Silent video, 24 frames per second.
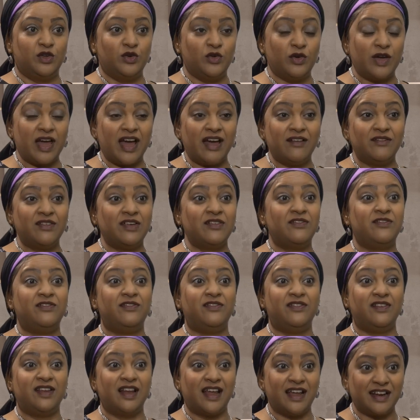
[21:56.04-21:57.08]
You have
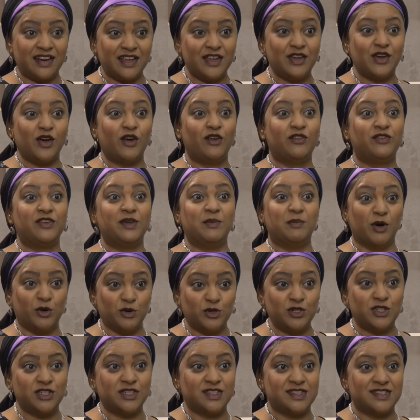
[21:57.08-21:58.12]
a flurry of
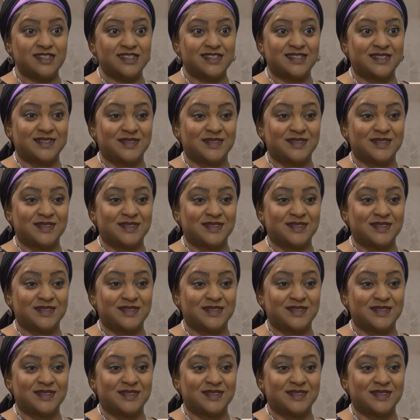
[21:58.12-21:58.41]
emotions.